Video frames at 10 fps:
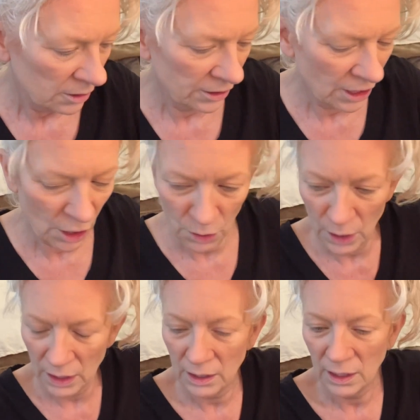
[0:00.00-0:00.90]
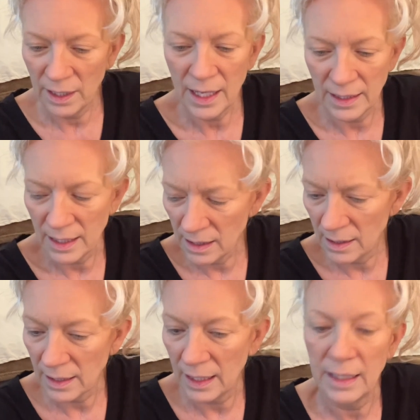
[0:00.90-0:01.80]
So, I think this
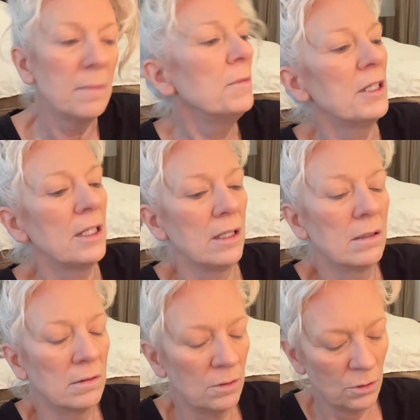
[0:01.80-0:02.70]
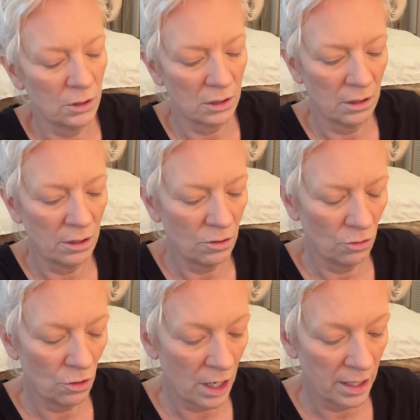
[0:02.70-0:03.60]
is getting empty. It was a little
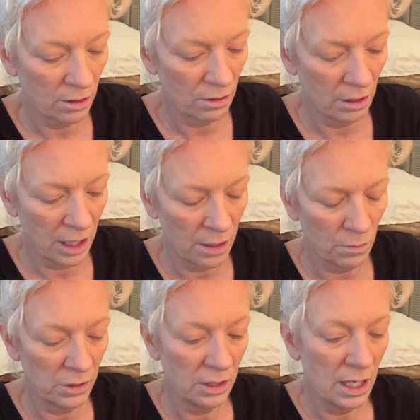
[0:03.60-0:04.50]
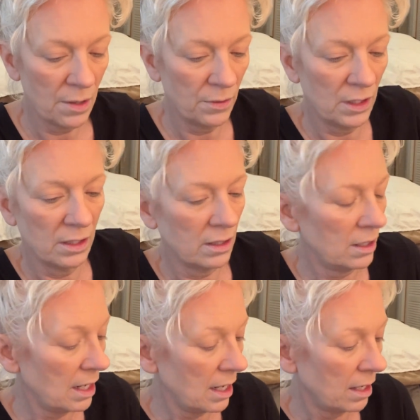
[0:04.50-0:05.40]
dry yesterday. We'll see how it does
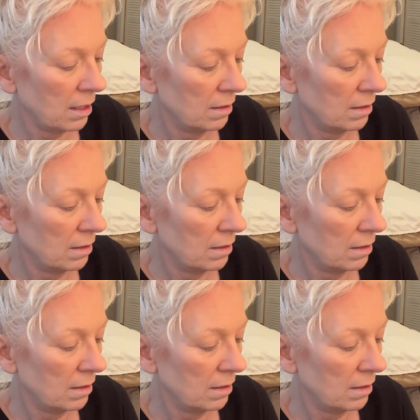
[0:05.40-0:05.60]
today.